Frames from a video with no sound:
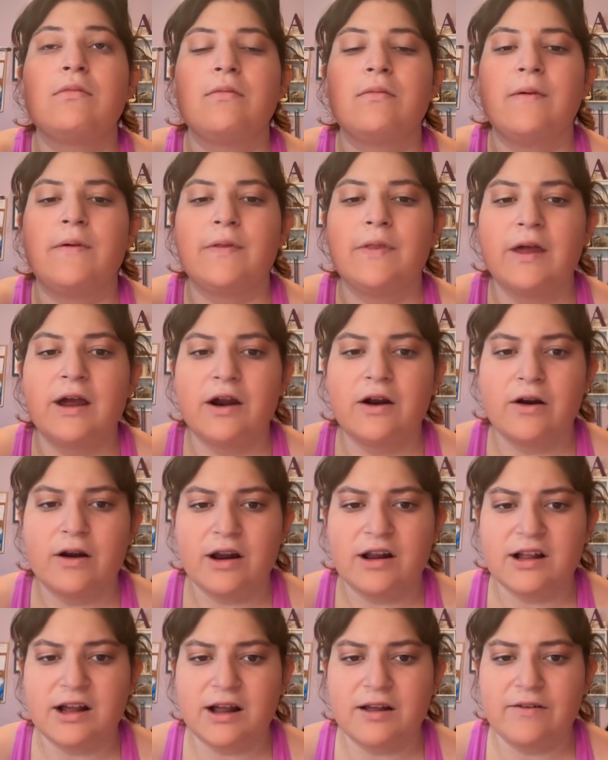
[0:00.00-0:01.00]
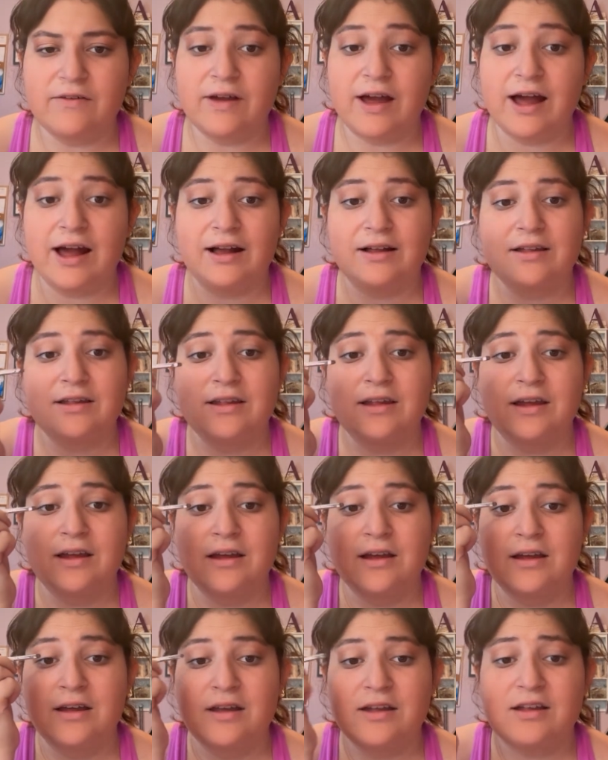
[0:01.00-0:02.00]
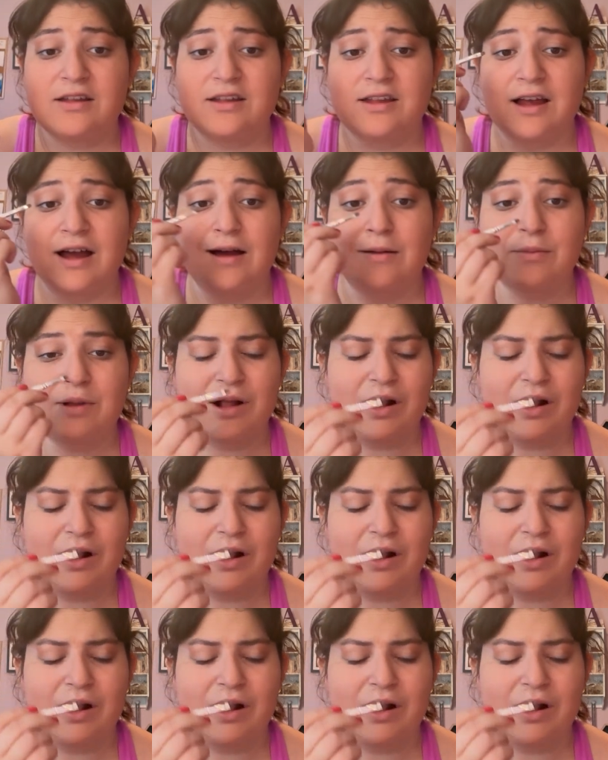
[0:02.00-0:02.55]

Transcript: But there, it kind of adds some